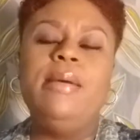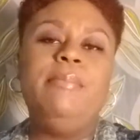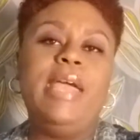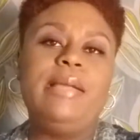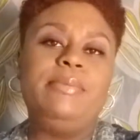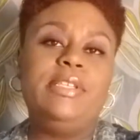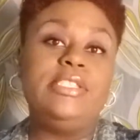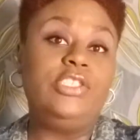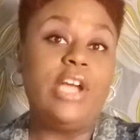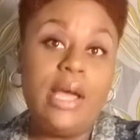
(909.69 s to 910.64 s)
maybe the
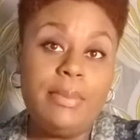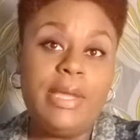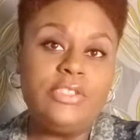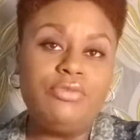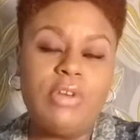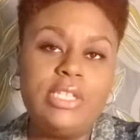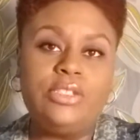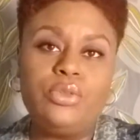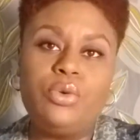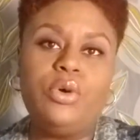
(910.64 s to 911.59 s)
job has run
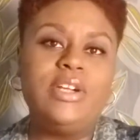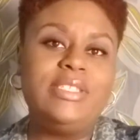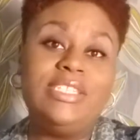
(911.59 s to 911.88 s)
its course.